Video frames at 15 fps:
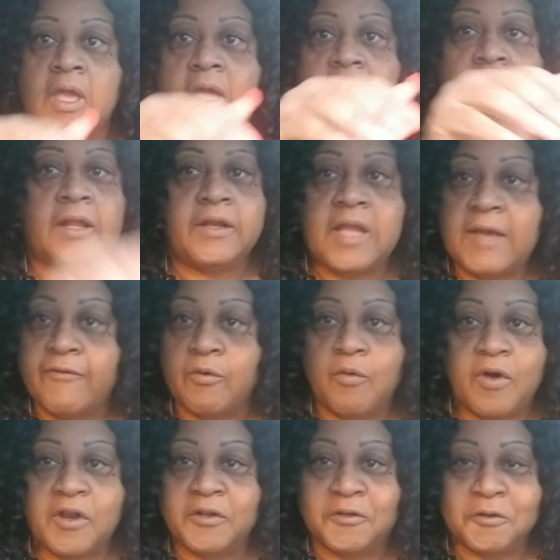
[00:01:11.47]
And I never
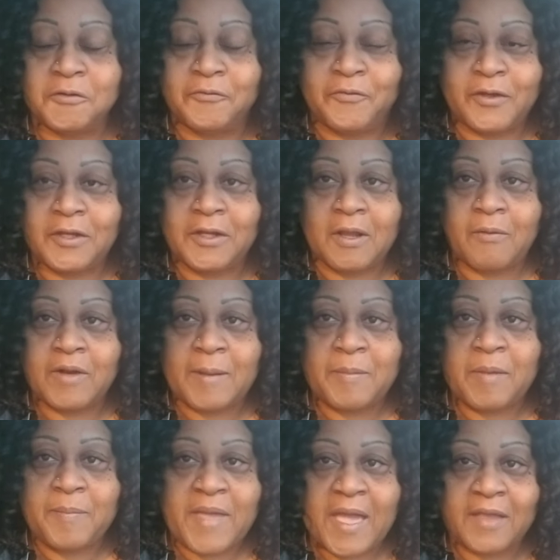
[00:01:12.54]
want to do a video when I'm
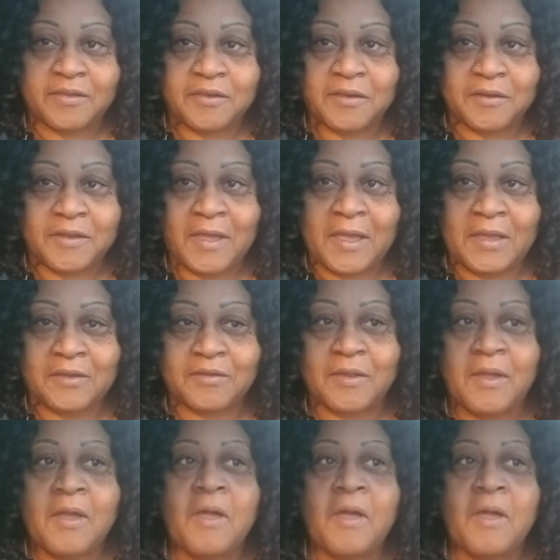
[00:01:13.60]
a basket case.